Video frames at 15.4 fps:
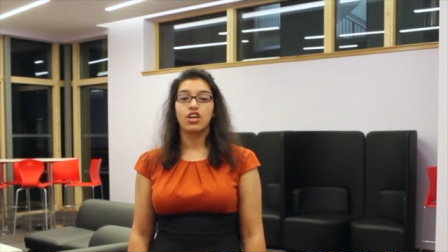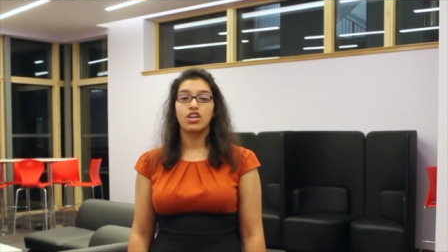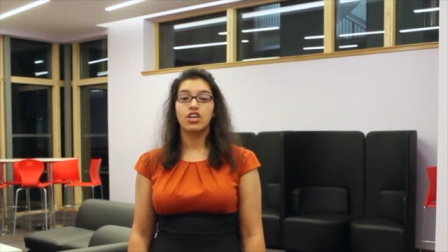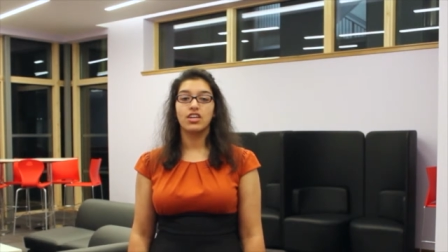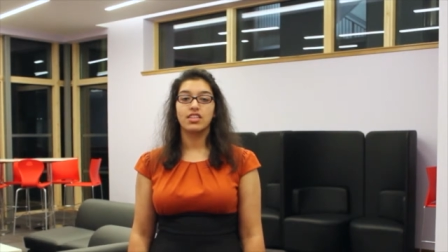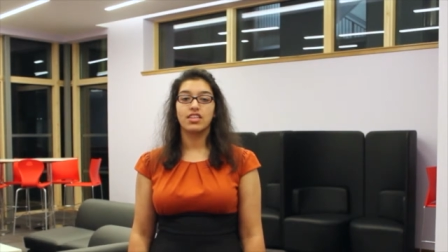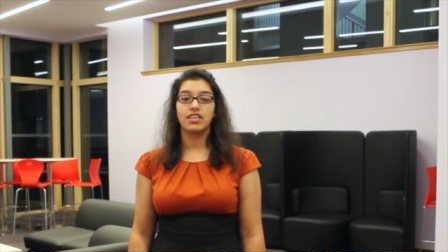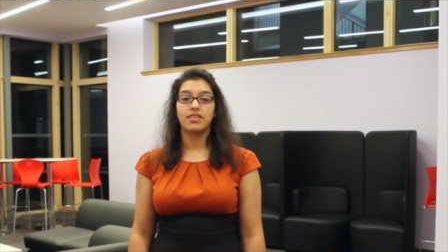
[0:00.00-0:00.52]

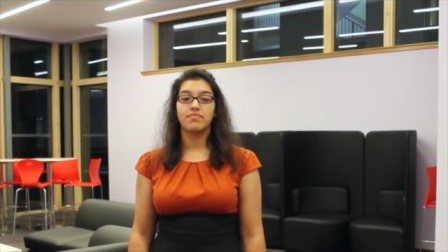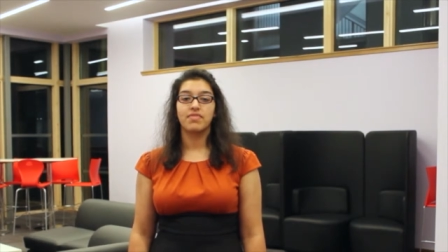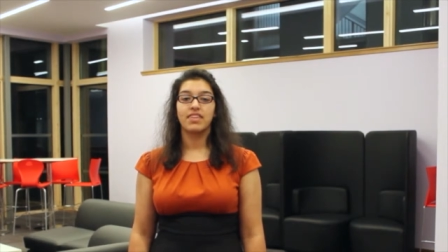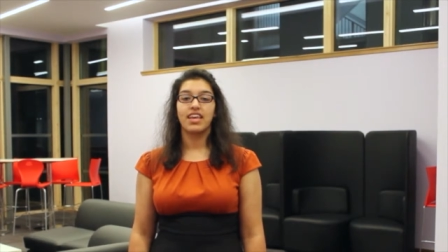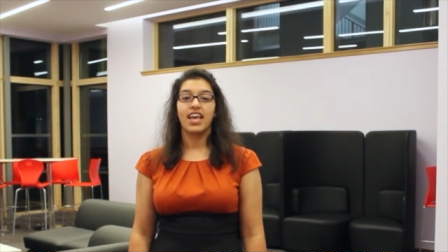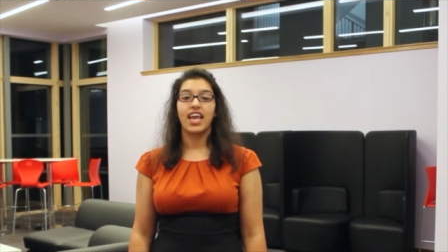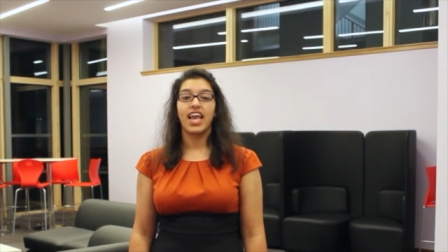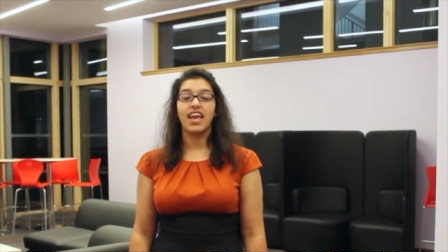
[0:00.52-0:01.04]
Currently,
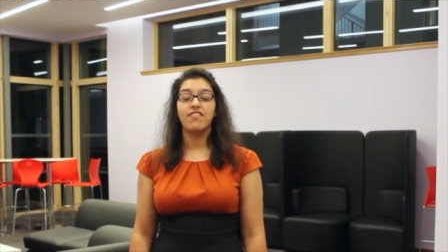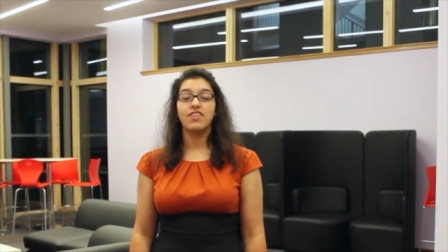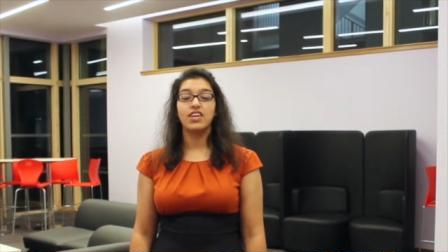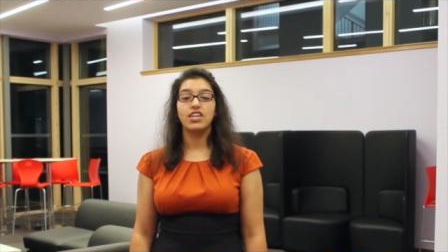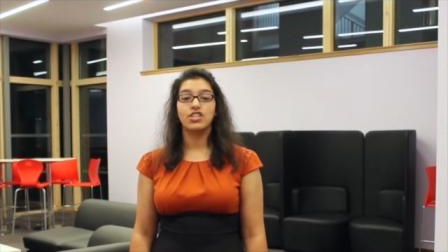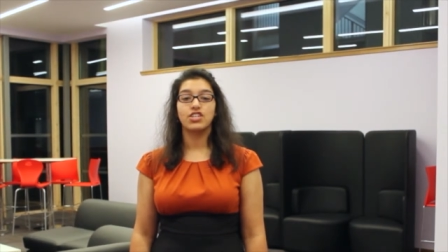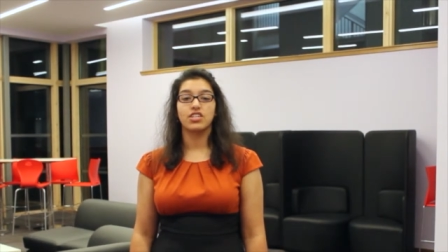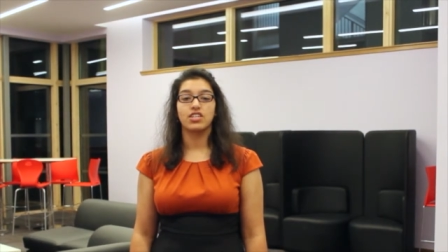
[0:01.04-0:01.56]

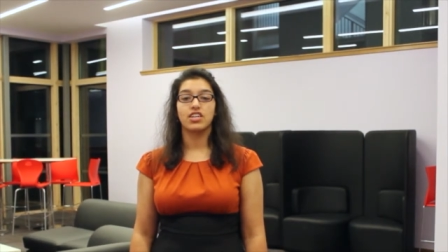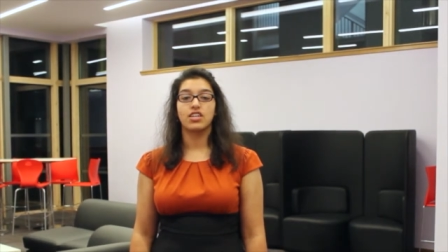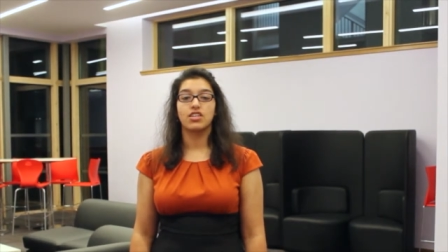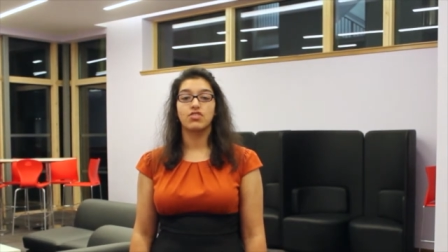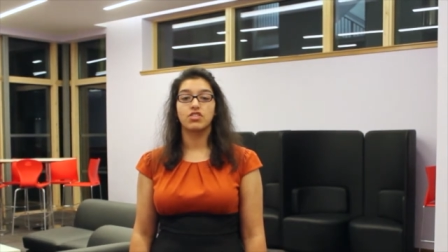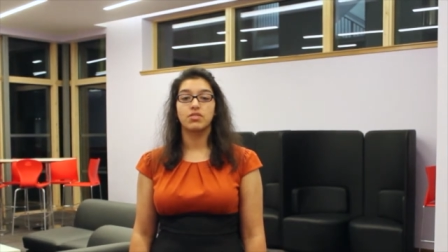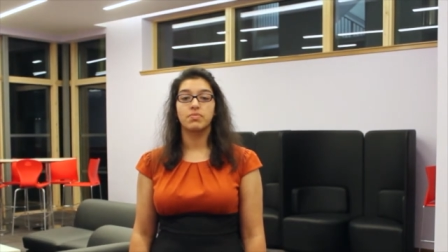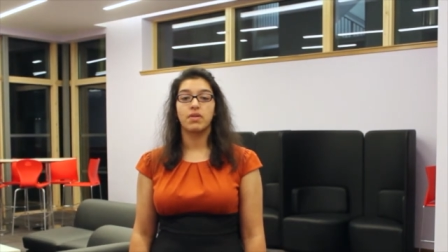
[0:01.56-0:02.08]
aviation
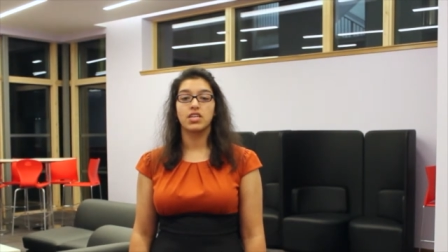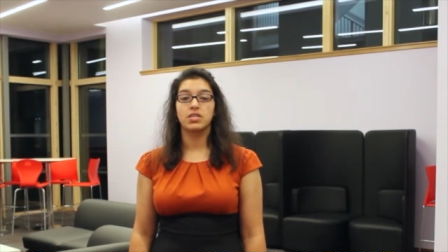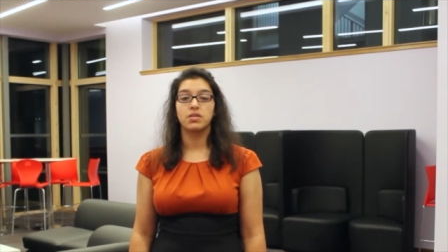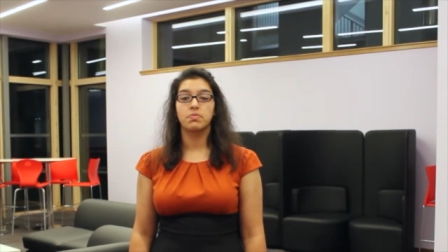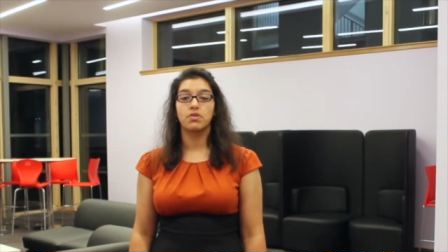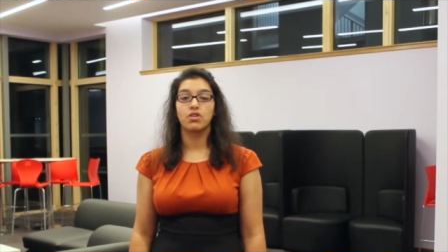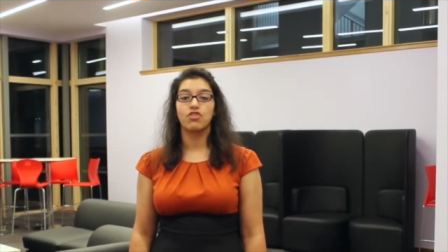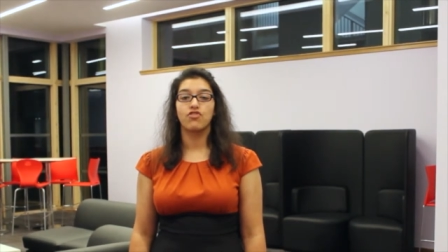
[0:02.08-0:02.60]
is
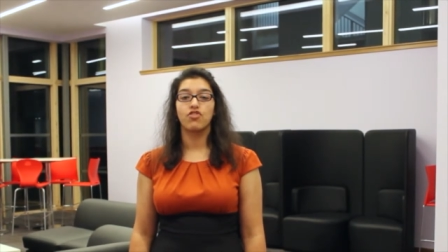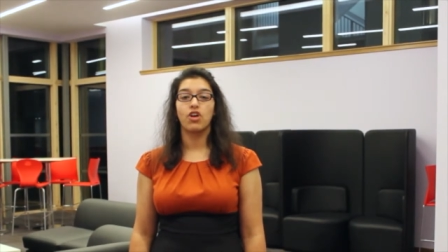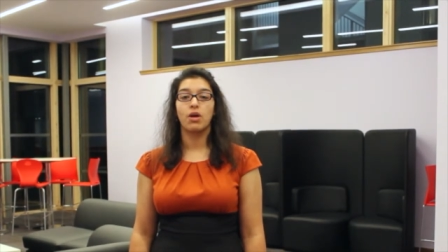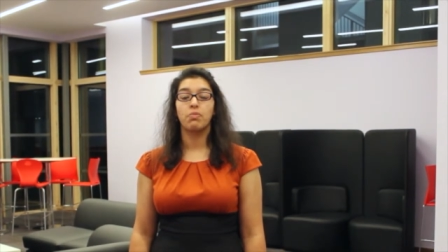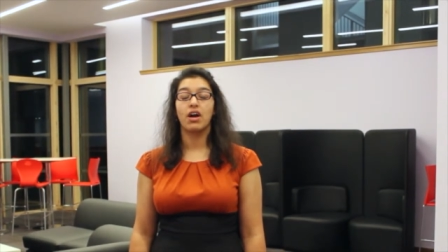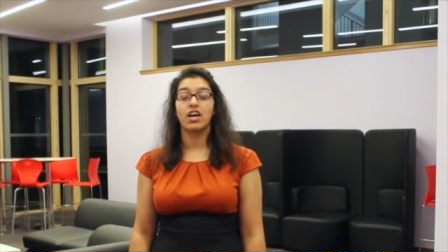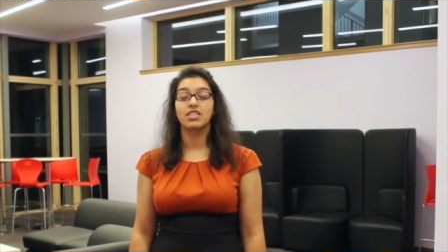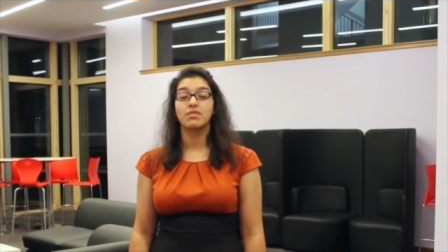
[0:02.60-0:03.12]
responsible for
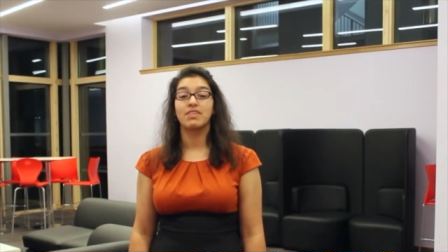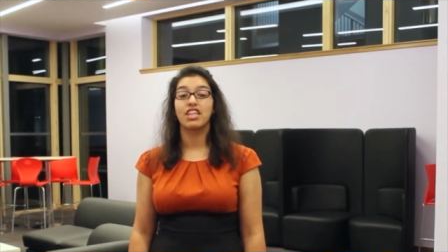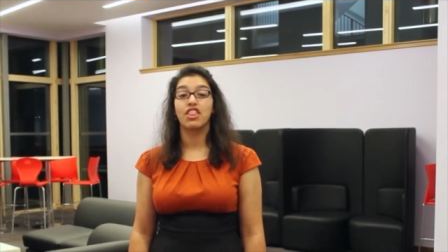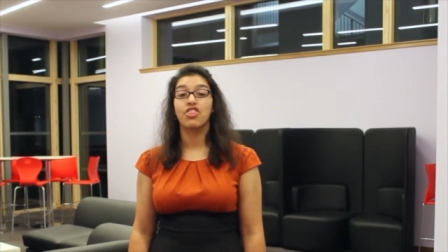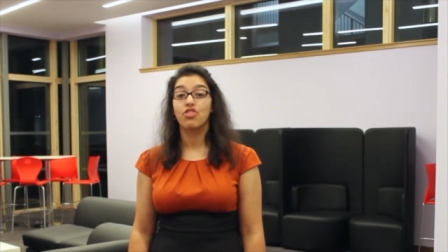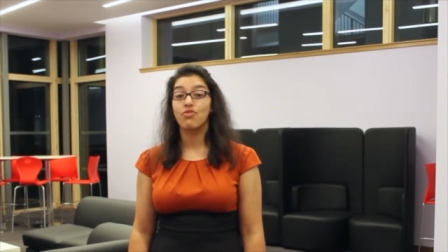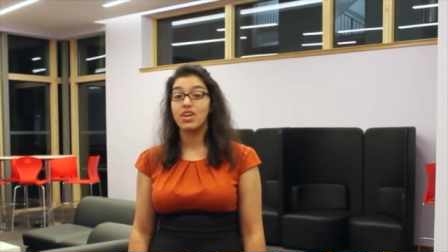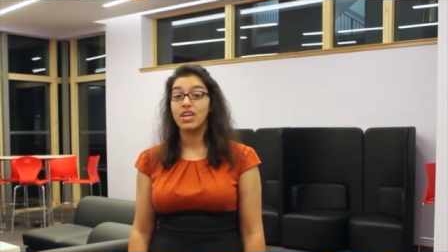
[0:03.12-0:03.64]
approximately
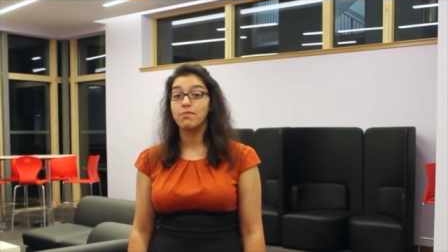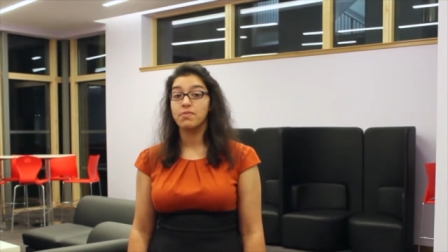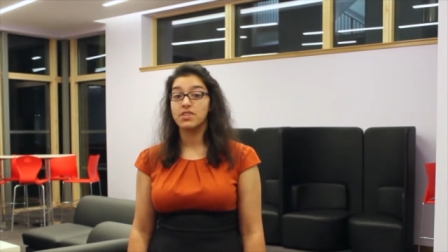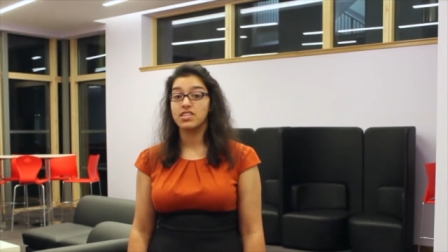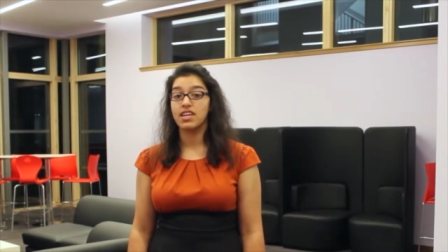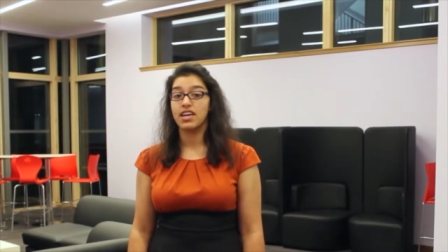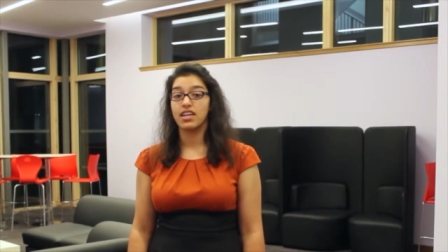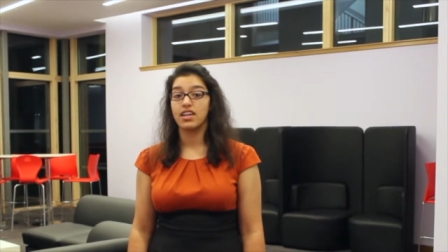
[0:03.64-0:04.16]

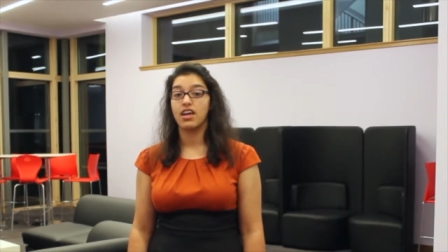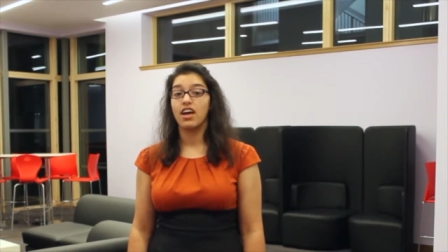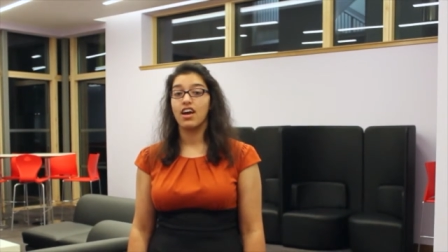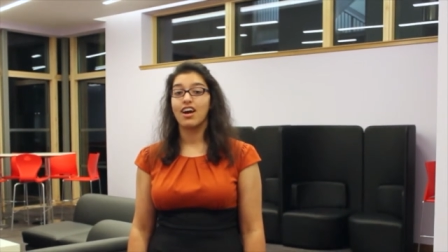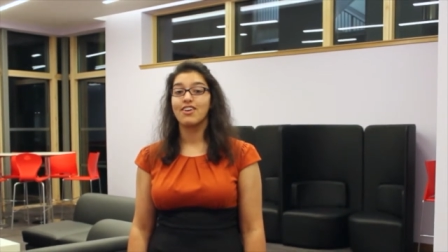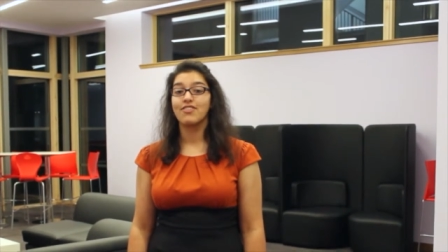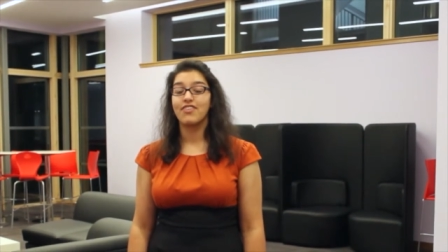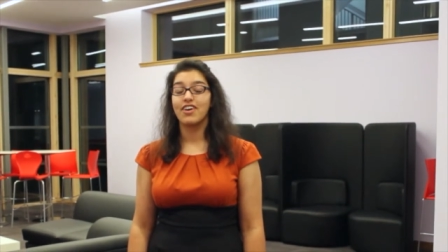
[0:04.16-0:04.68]
3%
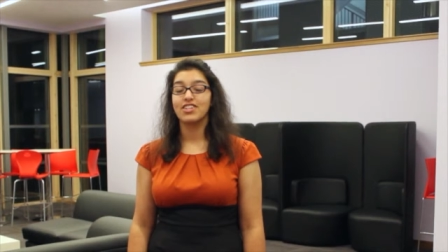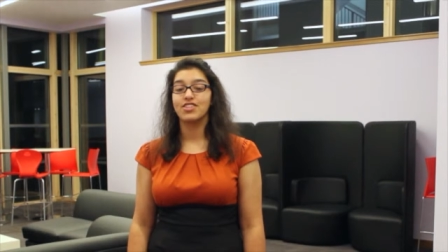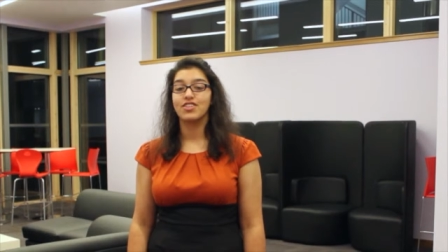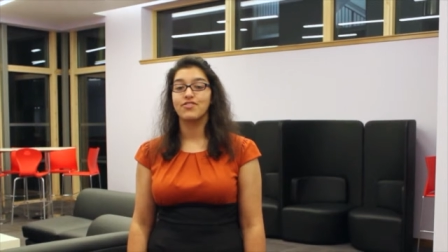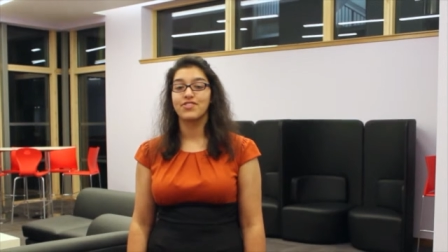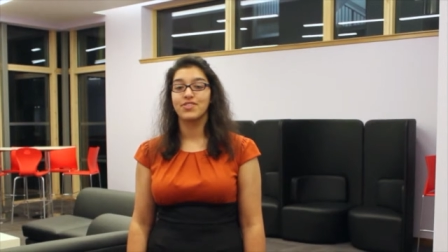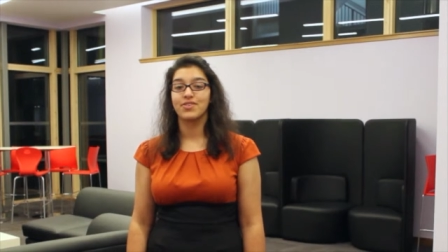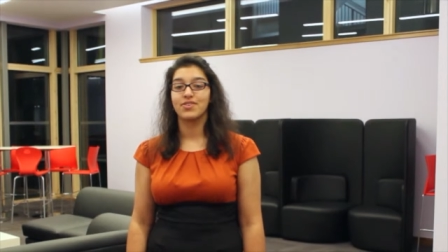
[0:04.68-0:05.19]
of
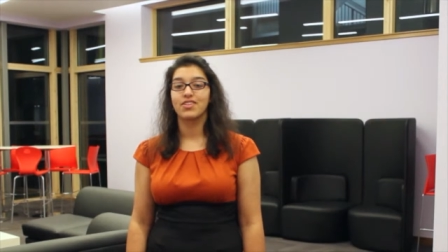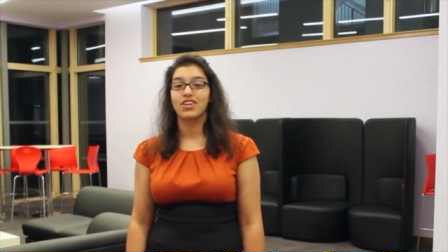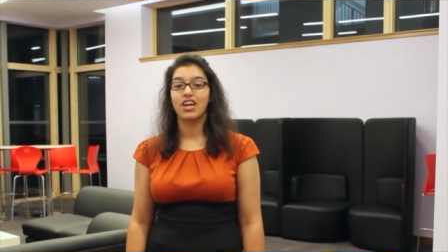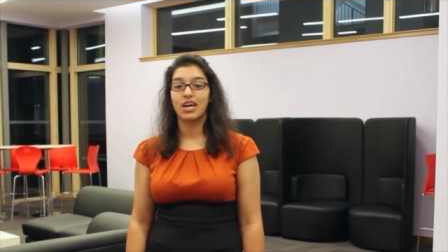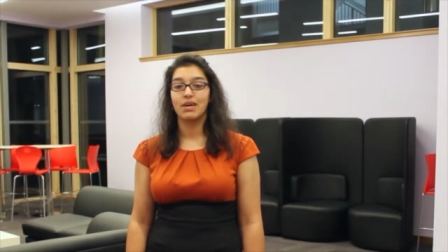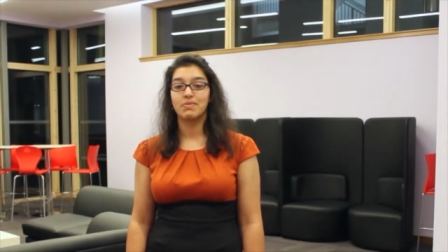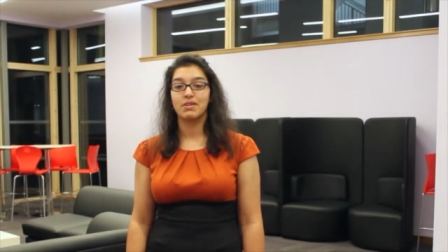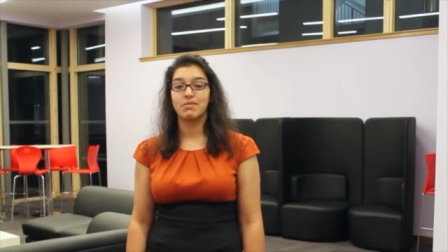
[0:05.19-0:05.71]
fossil fuel
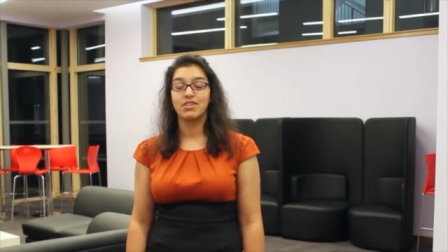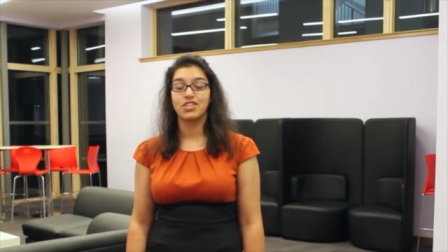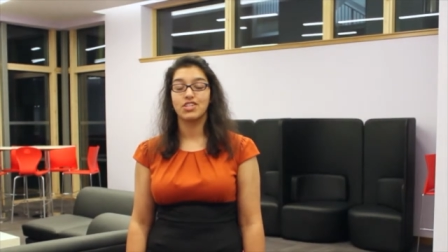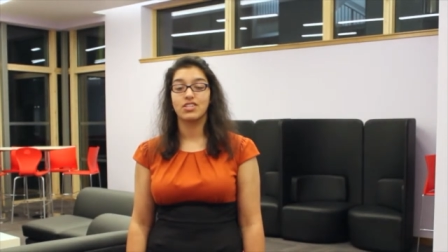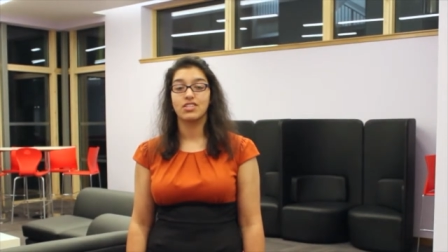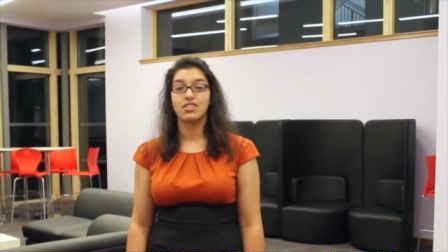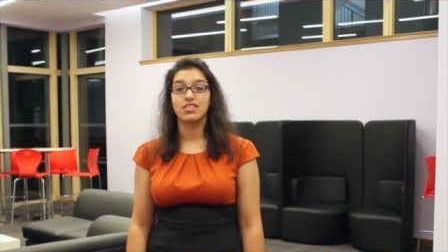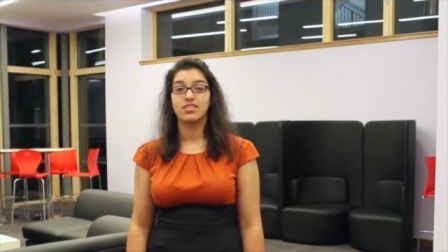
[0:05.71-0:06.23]
carbon
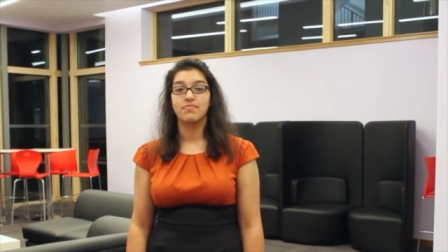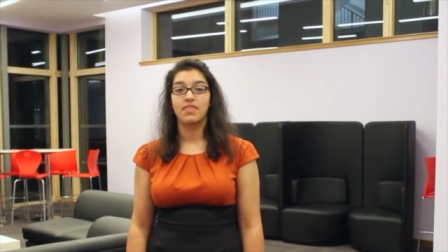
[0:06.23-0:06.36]
emissions